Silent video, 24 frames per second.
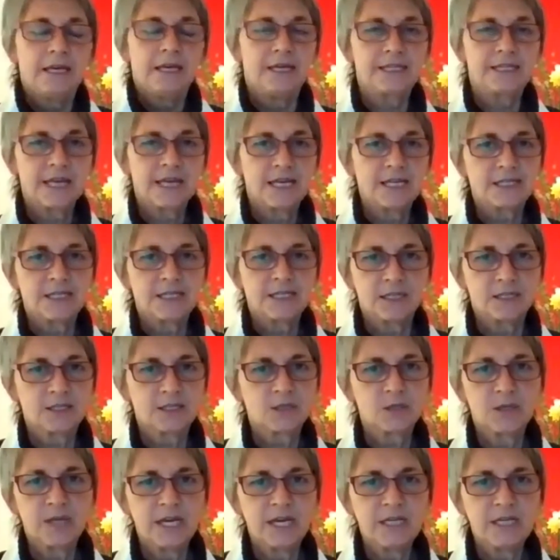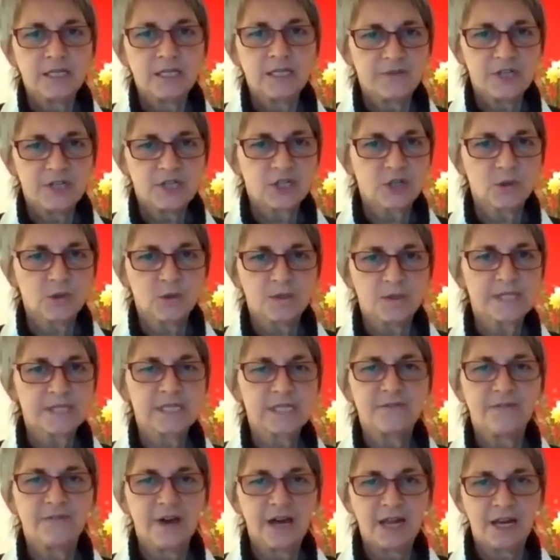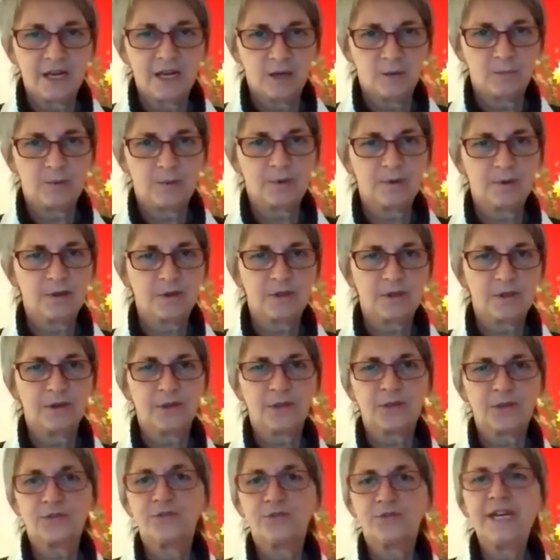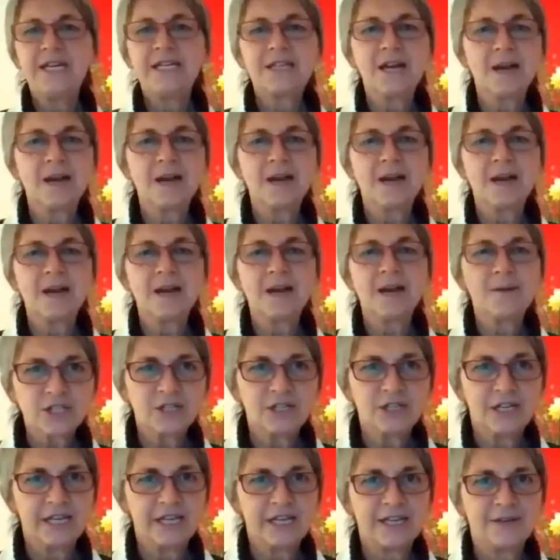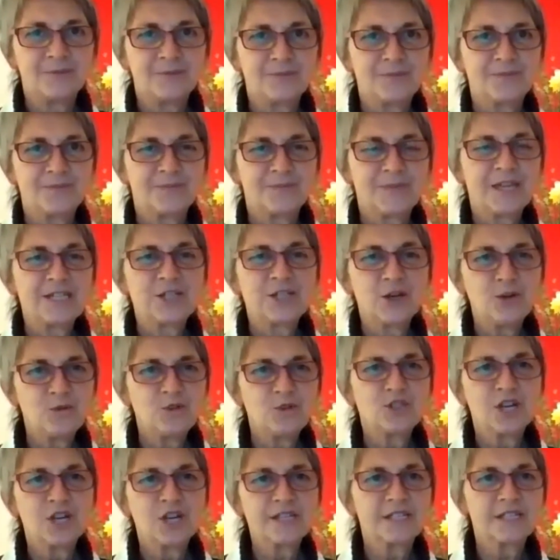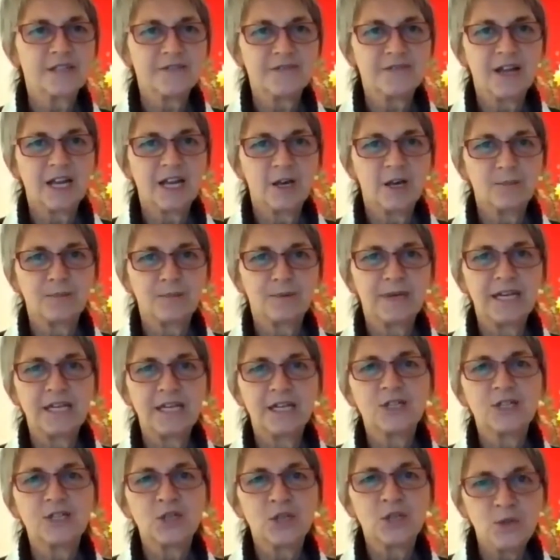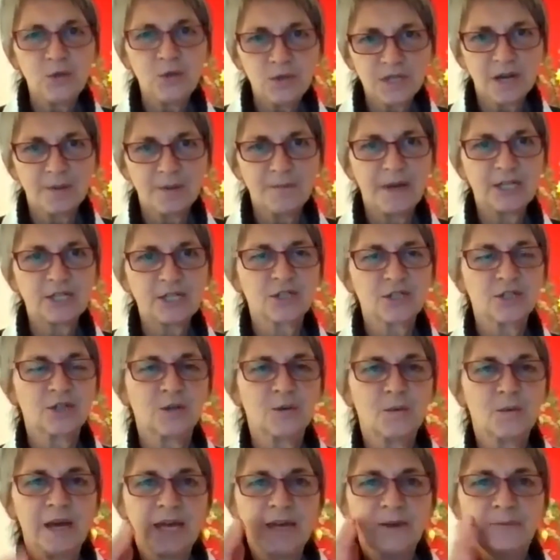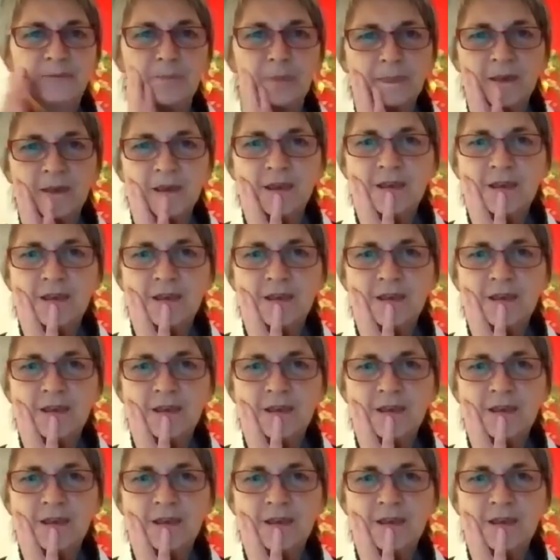He says that individuals develop three-dimensionally. They don't just develop in a two-dimensional way.